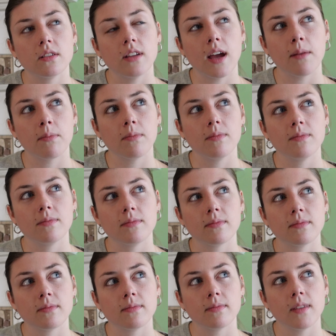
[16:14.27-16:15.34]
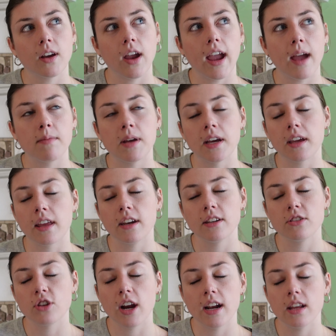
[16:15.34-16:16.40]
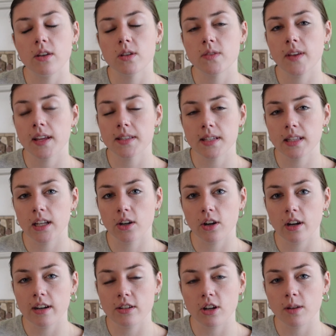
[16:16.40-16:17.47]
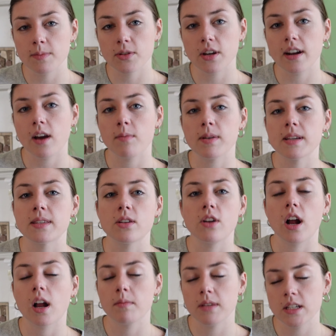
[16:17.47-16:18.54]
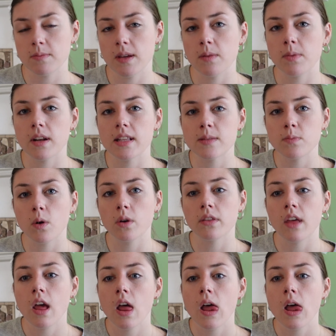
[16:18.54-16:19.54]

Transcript: No. Okay, I'm not gonna try to use fancy literary terms right now because they're not coming to me, but it's both,